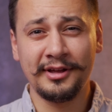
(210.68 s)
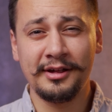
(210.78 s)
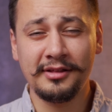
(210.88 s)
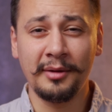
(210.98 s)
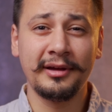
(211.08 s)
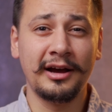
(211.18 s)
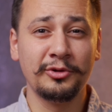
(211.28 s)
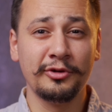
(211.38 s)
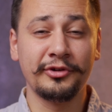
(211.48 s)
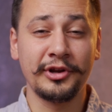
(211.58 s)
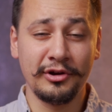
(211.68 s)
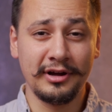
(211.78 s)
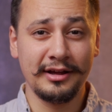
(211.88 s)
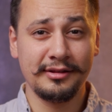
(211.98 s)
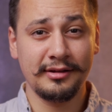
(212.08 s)
test I'm gonna do for you
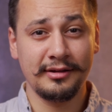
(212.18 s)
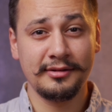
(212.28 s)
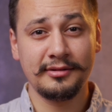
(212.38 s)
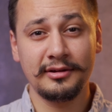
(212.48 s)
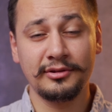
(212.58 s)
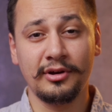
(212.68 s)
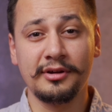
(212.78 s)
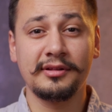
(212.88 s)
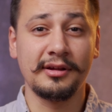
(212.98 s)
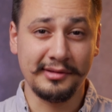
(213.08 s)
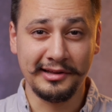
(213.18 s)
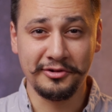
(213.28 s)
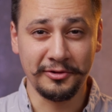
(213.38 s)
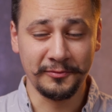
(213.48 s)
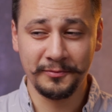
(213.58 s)
guys is noise
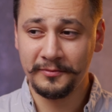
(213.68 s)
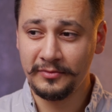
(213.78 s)
cancellation.